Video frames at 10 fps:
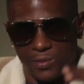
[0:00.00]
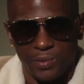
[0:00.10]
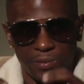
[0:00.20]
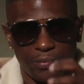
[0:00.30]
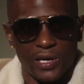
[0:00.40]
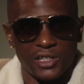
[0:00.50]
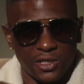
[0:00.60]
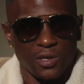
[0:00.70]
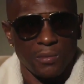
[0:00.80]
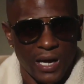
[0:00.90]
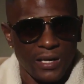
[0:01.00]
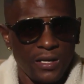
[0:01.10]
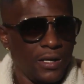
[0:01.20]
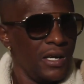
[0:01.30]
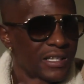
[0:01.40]
was putting pressure on them, like,
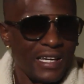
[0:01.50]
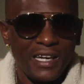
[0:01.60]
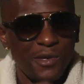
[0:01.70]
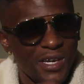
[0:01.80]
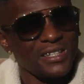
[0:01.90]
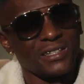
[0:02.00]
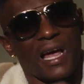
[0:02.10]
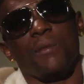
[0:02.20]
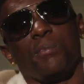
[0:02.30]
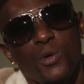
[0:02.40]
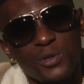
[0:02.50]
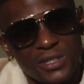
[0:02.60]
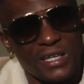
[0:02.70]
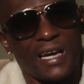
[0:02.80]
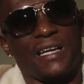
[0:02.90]
nigga, you ain't signed
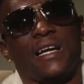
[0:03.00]
Boosie yet?